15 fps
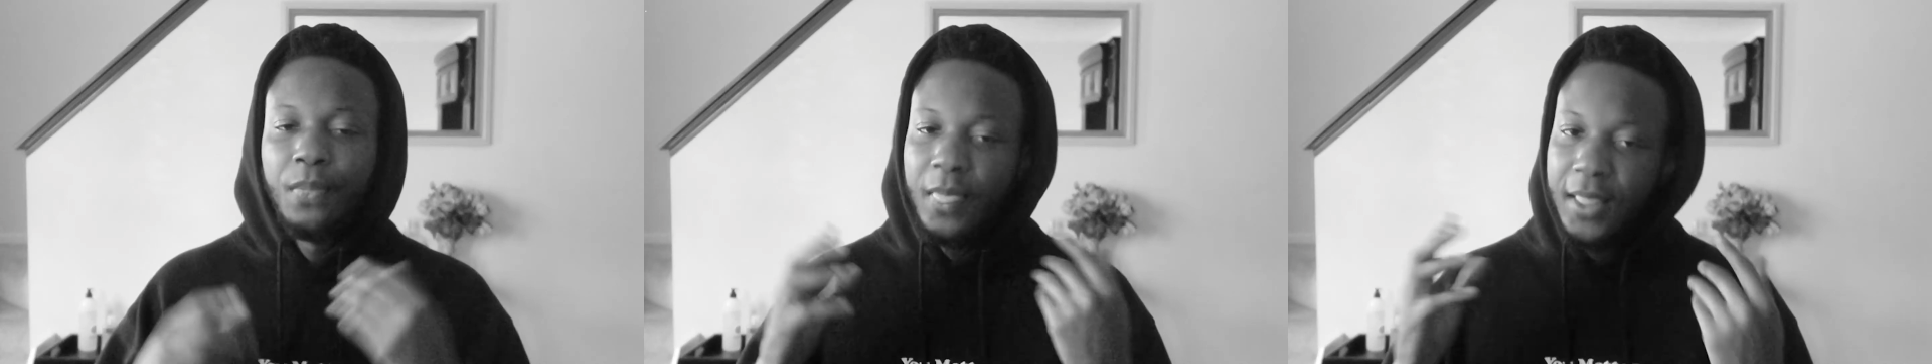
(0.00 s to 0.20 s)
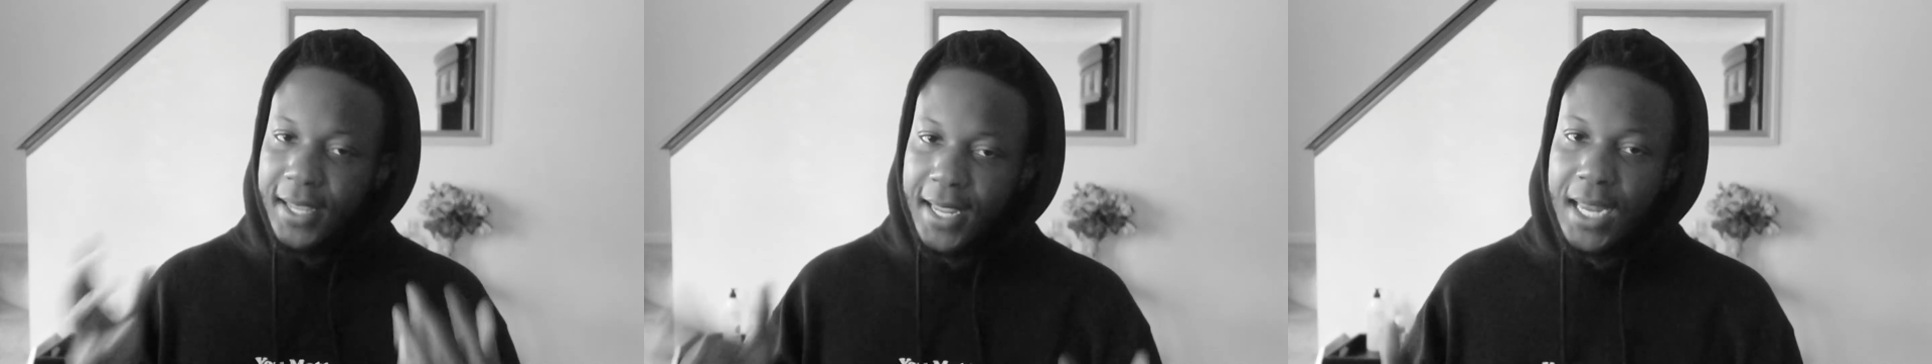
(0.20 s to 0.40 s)

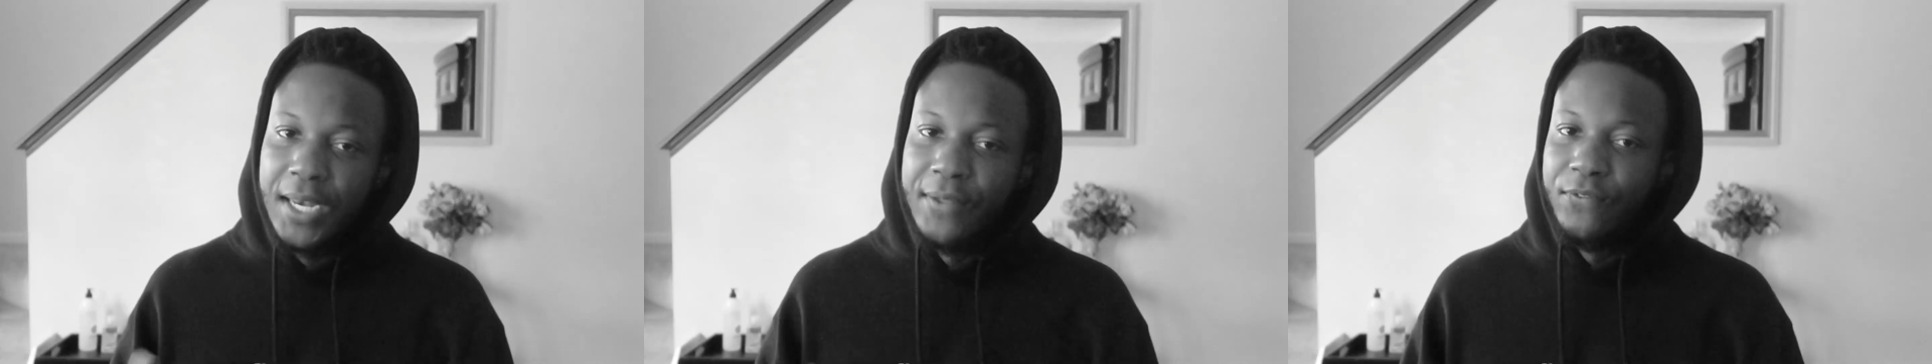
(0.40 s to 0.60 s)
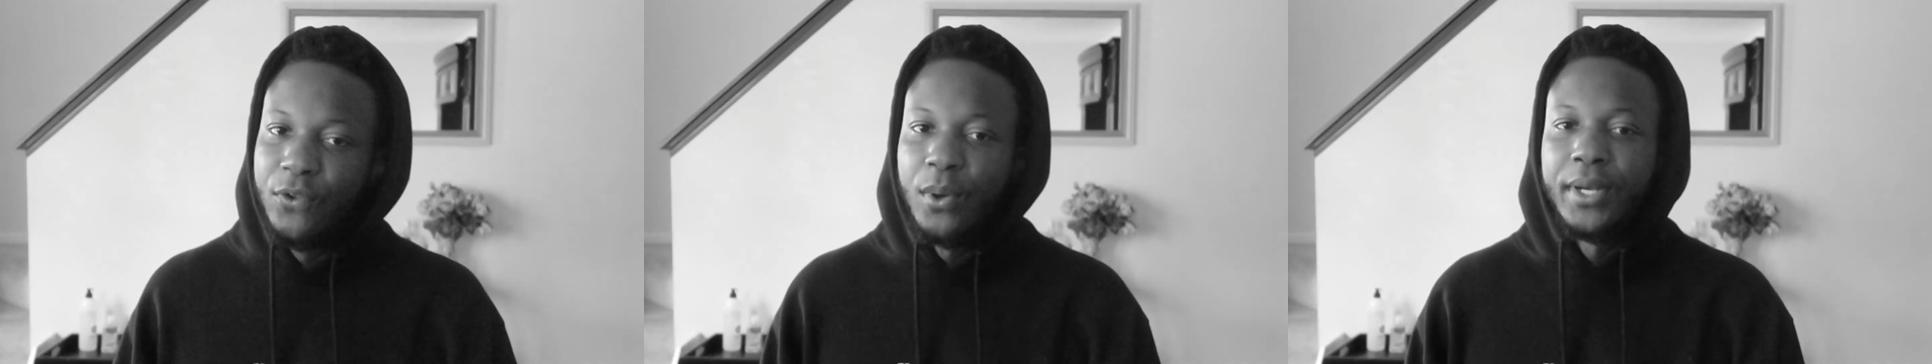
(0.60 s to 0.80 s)
Again,
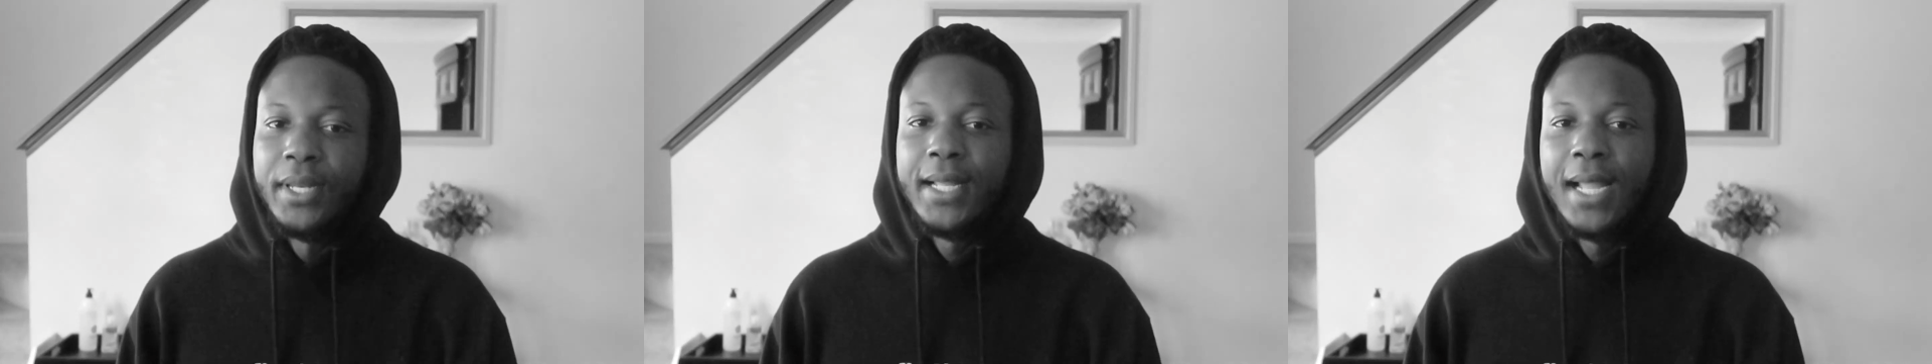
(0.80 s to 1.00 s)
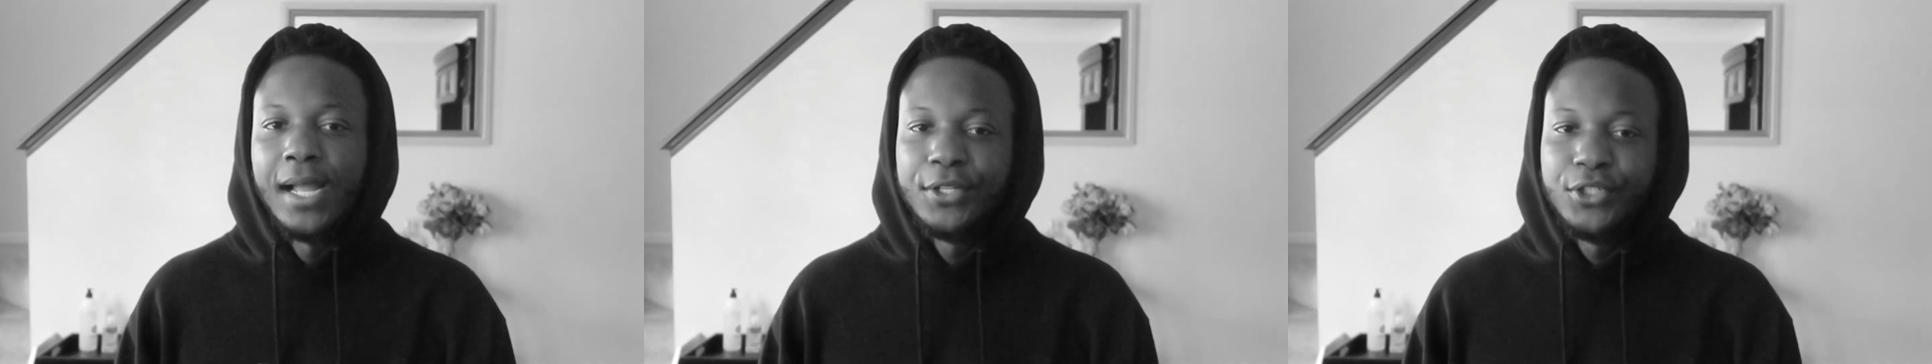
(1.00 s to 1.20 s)
if you want
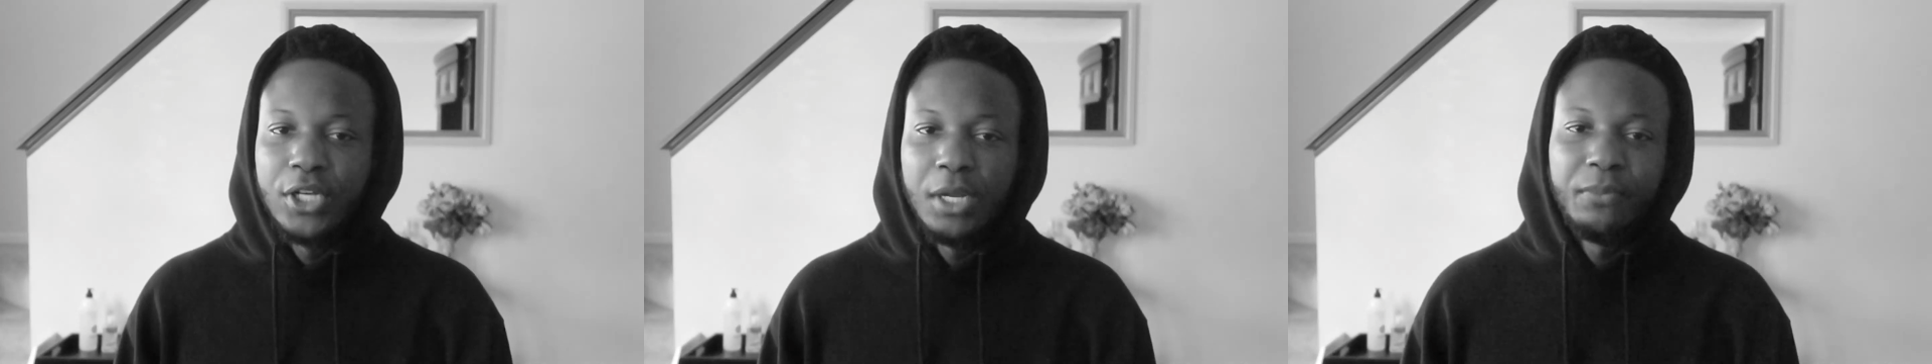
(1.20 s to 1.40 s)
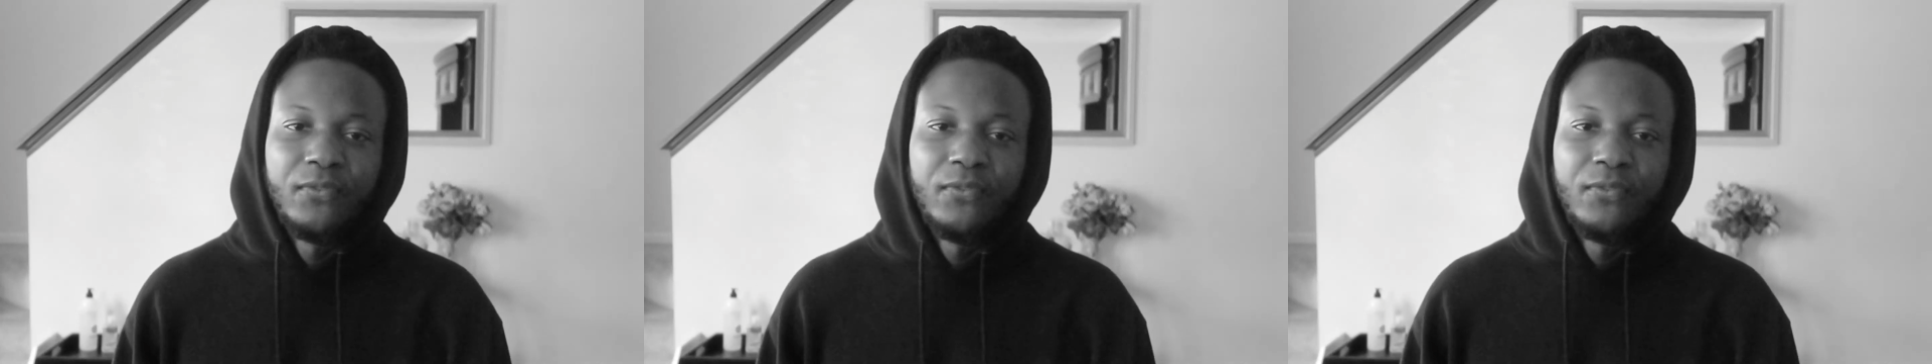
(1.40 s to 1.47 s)
to catch up,